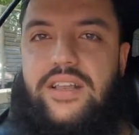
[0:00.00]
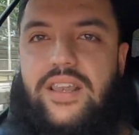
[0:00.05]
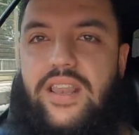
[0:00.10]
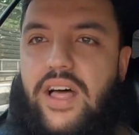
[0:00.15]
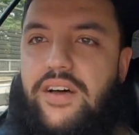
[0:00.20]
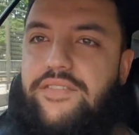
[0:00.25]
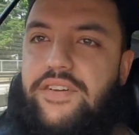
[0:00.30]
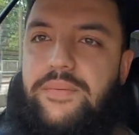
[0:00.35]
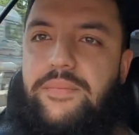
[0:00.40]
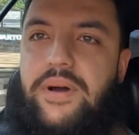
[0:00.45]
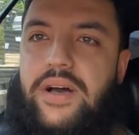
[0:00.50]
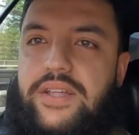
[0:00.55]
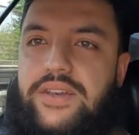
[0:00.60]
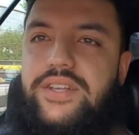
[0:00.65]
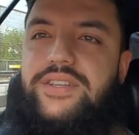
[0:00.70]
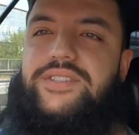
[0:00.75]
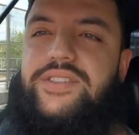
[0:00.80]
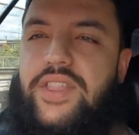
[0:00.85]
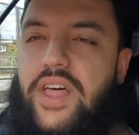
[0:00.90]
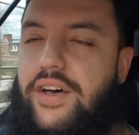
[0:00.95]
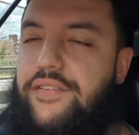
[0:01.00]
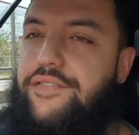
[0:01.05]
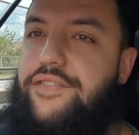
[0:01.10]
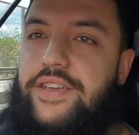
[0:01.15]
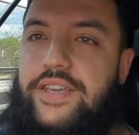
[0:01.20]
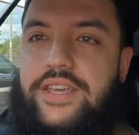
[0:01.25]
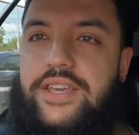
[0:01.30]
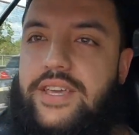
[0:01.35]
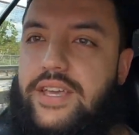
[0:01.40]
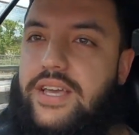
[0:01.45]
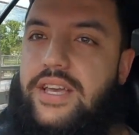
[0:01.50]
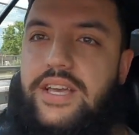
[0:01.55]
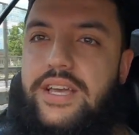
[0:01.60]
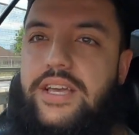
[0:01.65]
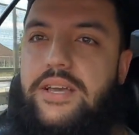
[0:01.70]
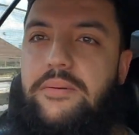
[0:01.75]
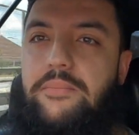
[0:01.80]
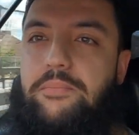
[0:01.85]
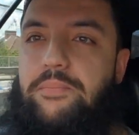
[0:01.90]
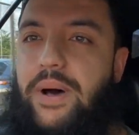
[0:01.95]
Love it, man. There's nothing
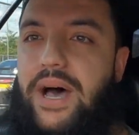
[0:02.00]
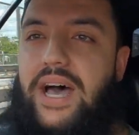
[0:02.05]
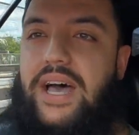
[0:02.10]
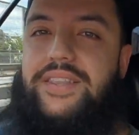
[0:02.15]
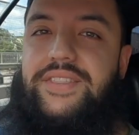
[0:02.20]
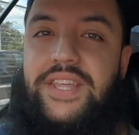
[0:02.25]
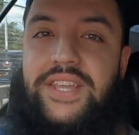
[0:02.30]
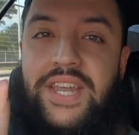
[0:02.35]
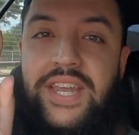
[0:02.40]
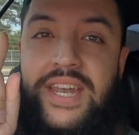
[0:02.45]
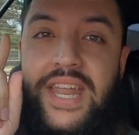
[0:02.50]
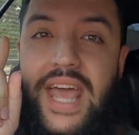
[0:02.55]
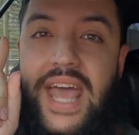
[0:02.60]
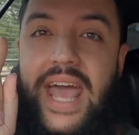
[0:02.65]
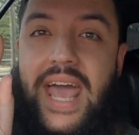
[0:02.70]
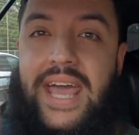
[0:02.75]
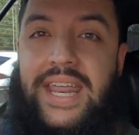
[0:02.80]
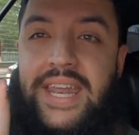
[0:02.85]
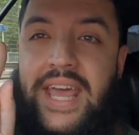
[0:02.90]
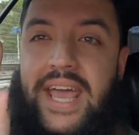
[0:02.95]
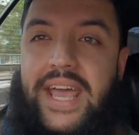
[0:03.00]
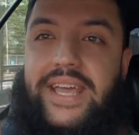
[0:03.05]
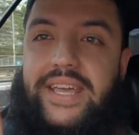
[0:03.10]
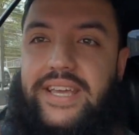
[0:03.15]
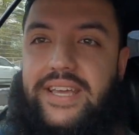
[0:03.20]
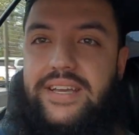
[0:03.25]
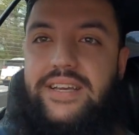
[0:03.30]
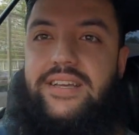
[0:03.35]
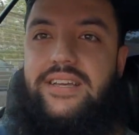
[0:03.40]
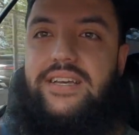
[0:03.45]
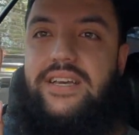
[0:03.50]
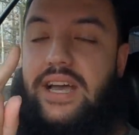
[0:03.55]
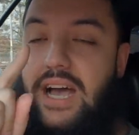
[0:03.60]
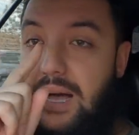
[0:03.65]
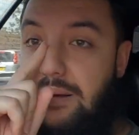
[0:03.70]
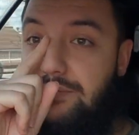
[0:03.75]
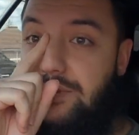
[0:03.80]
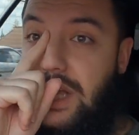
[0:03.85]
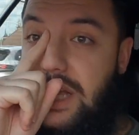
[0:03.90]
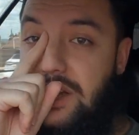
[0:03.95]
better than an NA.
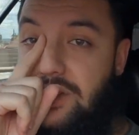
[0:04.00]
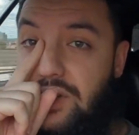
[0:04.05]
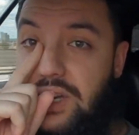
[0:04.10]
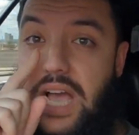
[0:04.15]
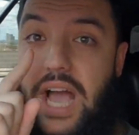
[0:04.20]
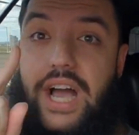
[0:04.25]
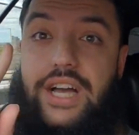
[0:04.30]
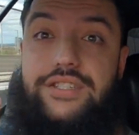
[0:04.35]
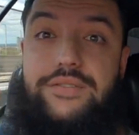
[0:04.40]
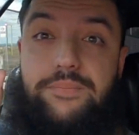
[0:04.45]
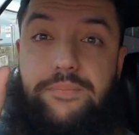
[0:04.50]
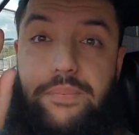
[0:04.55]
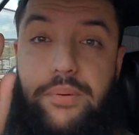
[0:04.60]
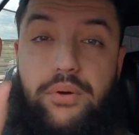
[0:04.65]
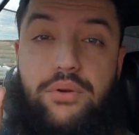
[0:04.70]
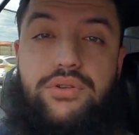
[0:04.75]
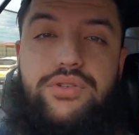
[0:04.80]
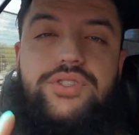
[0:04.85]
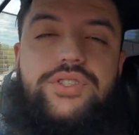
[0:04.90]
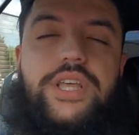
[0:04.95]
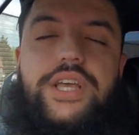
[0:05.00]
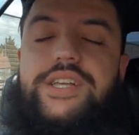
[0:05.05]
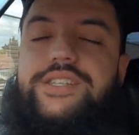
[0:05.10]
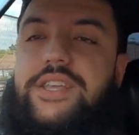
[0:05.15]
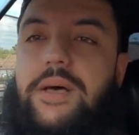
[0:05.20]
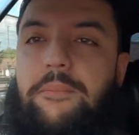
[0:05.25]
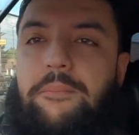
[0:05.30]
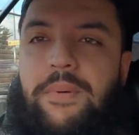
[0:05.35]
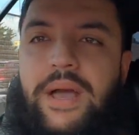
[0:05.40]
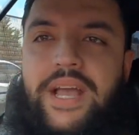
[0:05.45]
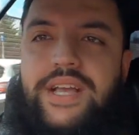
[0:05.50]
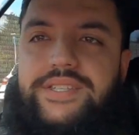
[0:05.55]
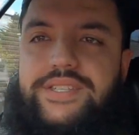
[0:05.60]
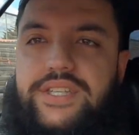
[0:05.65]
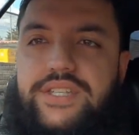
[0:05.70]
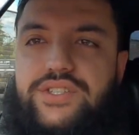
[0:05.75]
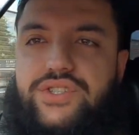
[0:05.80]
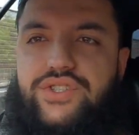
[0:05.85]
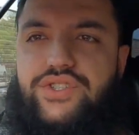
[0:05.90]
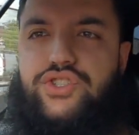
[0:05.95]
I'm telling you guys, boost is
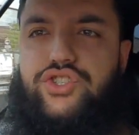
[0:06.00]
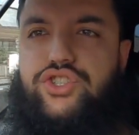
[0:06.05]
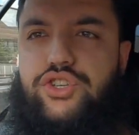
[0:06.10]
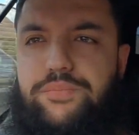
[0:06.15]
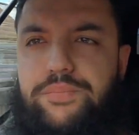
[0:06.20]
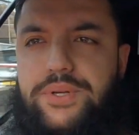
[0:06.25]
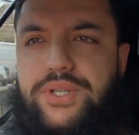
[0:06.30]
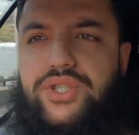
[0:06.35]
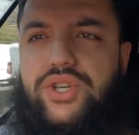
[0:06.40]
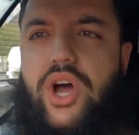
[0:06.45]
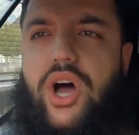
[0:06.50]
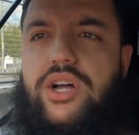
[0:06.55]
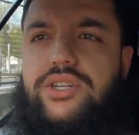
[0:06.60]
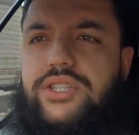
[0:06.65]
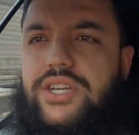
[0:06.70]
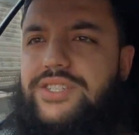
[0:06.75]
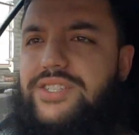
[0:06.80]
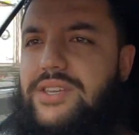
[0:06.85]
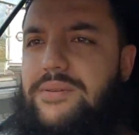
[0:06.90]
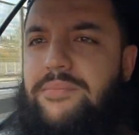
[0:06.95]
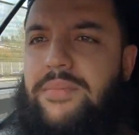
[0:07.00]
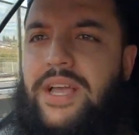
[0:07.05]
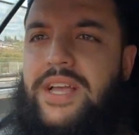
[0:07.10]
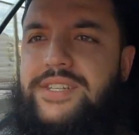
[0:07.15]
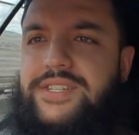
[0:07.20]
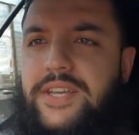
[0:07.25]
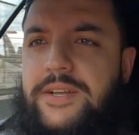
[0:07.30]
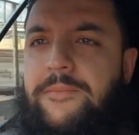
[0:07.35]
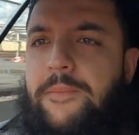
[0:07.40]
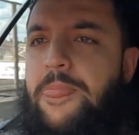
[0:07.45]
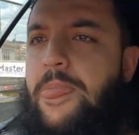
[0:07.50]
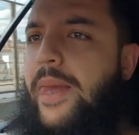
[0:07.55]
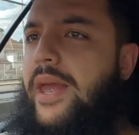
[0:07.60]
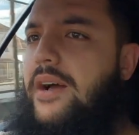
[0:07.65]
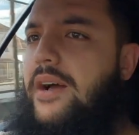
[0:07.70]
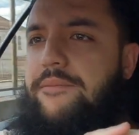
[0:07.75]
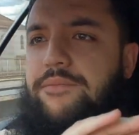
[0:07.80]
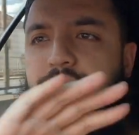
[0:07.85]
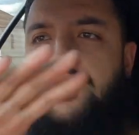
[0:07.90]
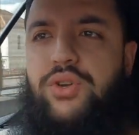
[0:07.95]
amazing, supercharger is amazing,
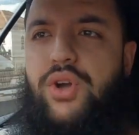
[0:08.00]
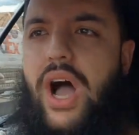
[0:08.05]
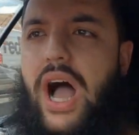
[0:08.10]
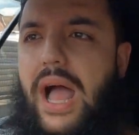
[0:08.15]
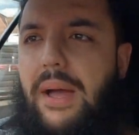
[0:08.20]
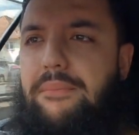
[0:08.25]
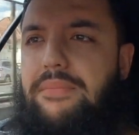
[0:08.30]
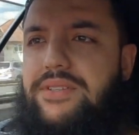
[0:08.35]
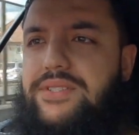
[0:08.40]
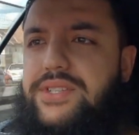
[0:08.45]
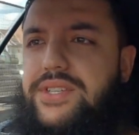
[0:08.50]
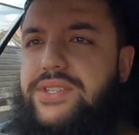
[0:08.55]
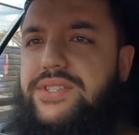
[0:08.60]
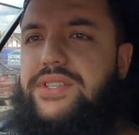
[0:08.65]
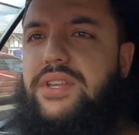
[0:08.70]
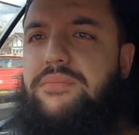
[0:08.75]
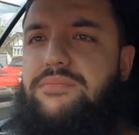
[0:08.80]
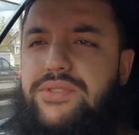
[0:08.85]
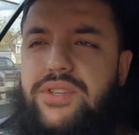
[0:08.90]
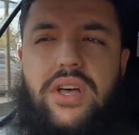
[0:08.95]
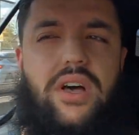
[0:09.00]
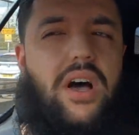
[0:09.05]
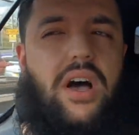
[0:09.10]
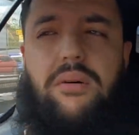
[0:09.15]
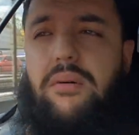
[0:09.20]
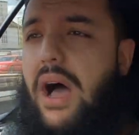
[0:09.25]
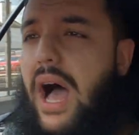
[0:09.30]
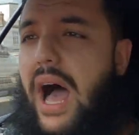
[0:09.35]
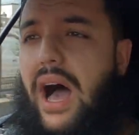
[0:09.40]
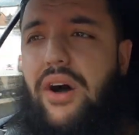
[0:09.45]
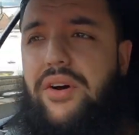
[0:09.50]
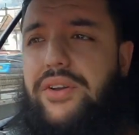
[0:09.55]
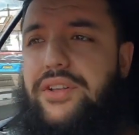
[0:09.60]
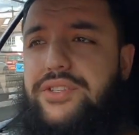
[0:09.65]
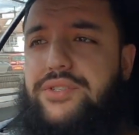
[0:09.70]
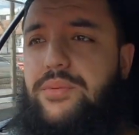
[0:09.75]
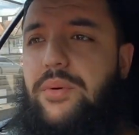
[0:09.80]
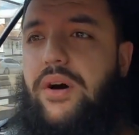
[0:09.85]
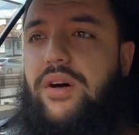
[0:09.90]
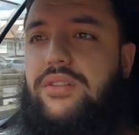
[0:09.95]
new hybrid systems out of
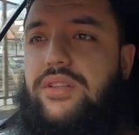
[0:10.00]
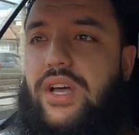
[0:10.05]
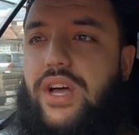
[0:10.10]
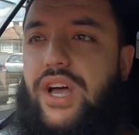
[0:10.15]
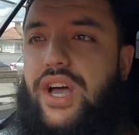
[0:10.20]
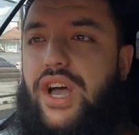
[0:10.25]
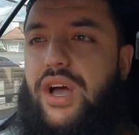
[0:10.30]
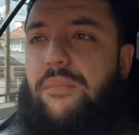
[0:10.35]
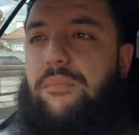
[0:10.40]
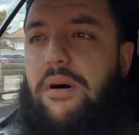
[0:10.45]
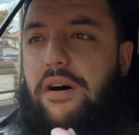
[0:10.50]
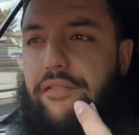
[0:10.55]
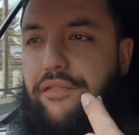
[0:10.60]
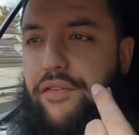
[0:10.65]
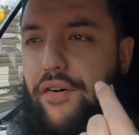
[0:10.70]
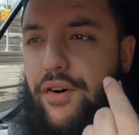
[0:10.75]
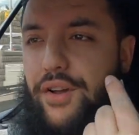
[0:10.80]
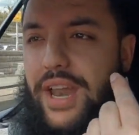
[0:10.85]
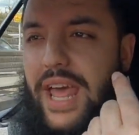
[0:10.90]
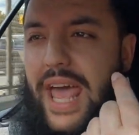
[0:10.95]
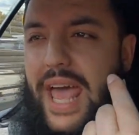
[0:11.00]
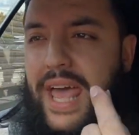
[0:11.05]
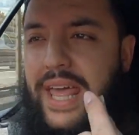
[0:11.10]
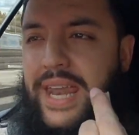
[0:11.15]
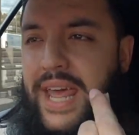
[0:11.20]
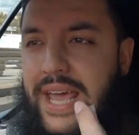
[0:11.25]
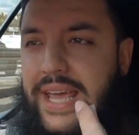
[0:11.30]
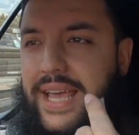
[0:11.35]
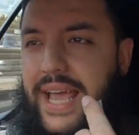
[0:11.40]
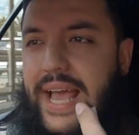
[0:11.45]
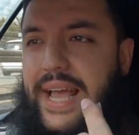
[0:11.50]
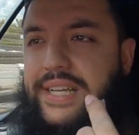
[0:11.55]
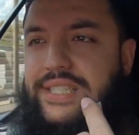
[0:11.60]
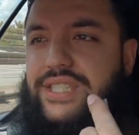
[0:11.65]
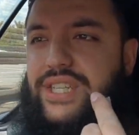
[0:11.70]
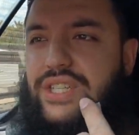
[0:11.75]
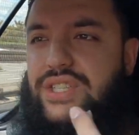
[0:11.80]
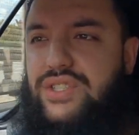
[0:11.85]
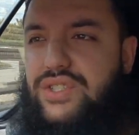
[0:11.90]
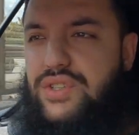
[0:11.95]
this world. But for an NA
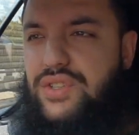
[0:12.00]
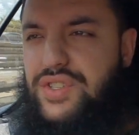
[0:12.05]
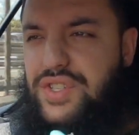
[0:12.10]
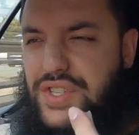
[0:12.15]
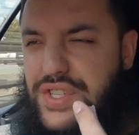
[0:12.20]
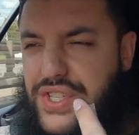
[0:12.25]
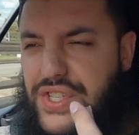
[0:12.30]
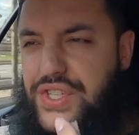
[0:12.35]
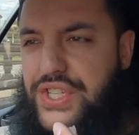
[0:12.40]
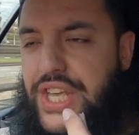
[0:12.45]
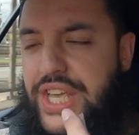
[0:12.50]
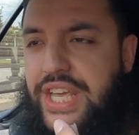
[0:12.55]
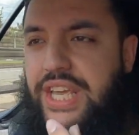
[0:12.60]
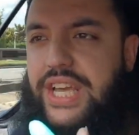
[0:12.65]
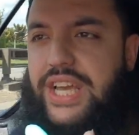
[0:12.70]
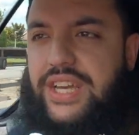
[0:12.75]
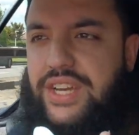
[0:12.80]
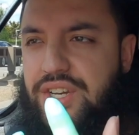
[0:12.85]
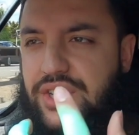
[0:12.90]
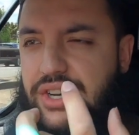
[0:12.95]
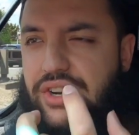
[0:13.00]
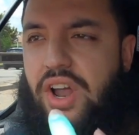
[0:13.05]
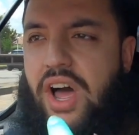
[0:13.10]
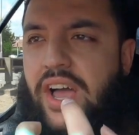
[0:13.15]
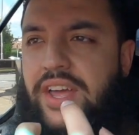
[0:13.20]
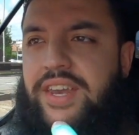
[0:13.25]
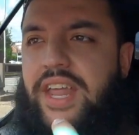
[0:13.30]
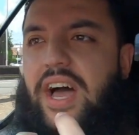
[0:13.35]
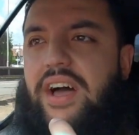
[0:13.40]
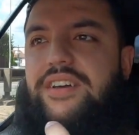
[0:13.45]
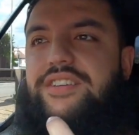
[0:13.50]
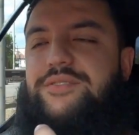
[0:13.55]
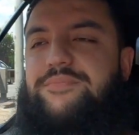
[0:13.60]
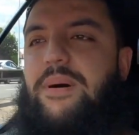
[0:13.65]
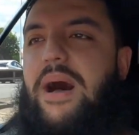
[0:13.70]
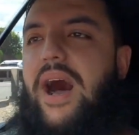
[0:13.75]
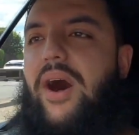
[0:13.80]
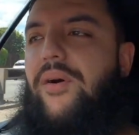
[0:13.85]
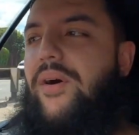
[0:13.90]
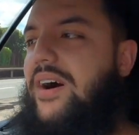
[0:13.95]
engine to sink and grind out its
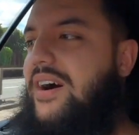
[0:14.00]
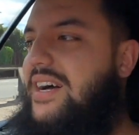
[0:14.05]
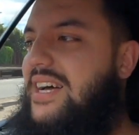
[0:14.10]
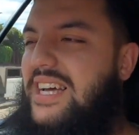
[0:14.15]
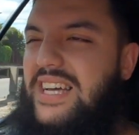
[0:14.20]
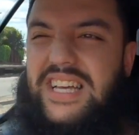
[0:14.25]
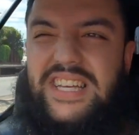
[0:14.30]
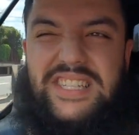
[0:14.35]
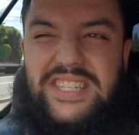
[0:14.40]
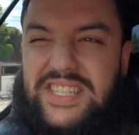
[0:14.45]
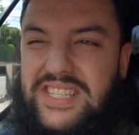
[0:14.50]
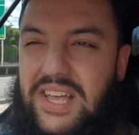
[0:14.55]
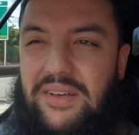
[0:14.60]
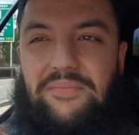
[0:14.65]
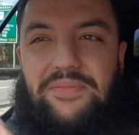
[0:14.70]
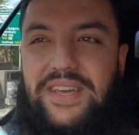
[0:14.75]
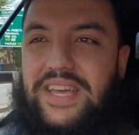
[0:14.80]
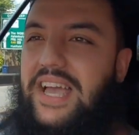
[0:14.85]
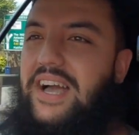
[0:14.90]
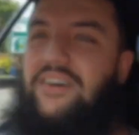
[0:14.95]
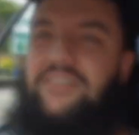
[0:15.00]
power is something